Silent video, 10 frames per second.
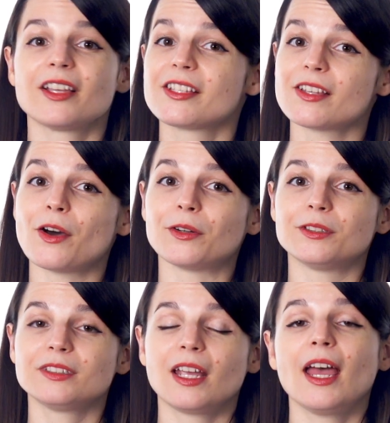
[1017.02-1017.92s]

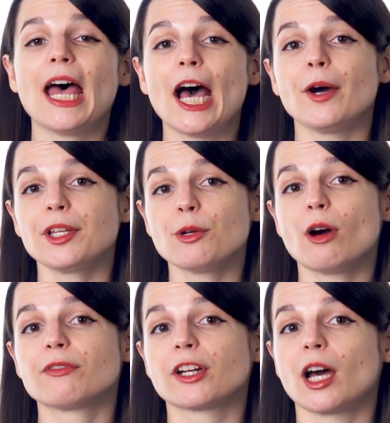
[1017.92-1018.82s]
So, how do you
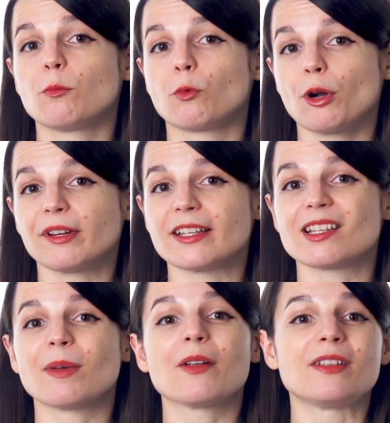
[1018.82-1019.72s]
overcome
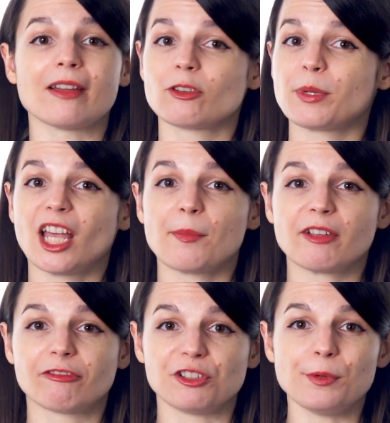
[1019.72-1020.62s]
worries about never
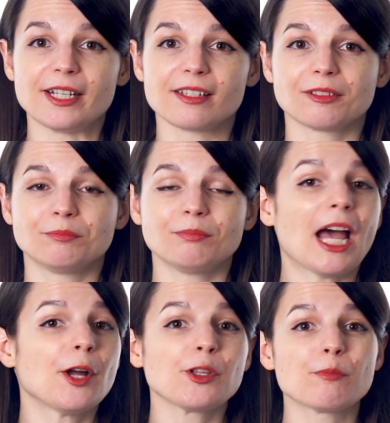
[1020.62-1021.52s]
becoming fluent?
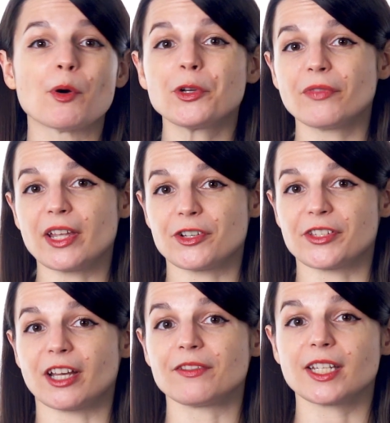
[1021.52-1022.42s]
How do you motivate
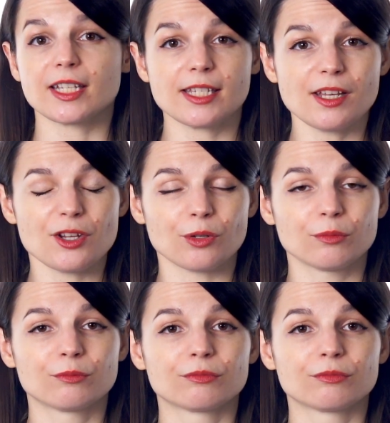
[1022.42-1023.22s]
yourself to continue?